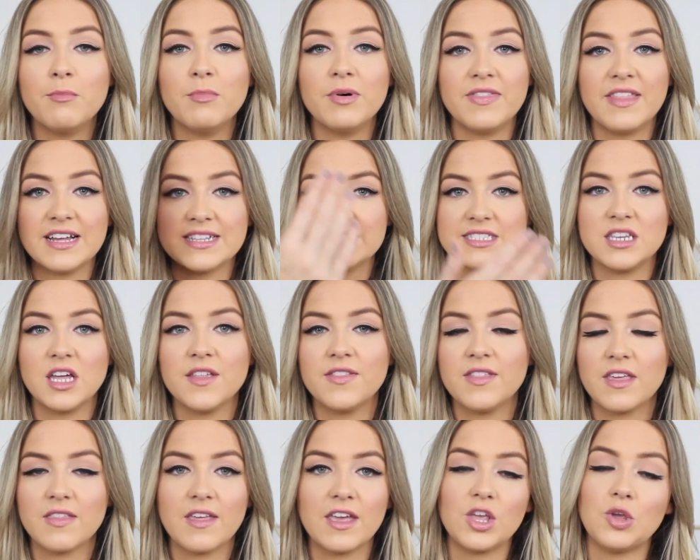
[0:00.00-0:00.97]
it, but that's
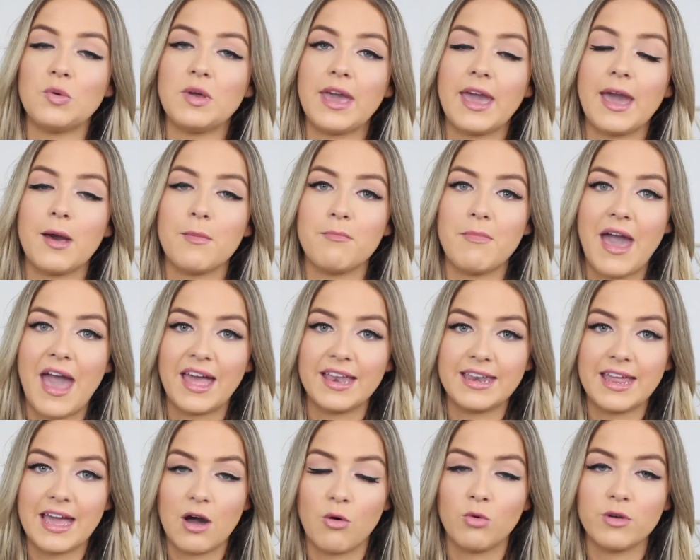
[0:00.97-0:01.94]
nothing that you can't
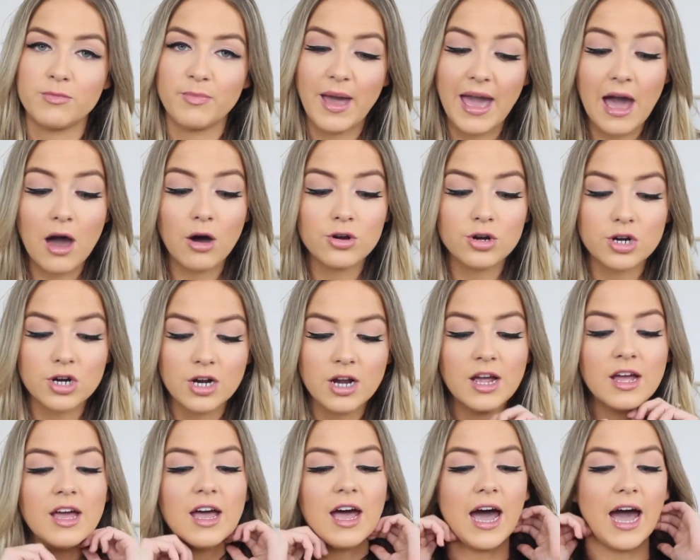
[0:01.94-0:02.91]
matte down with powder.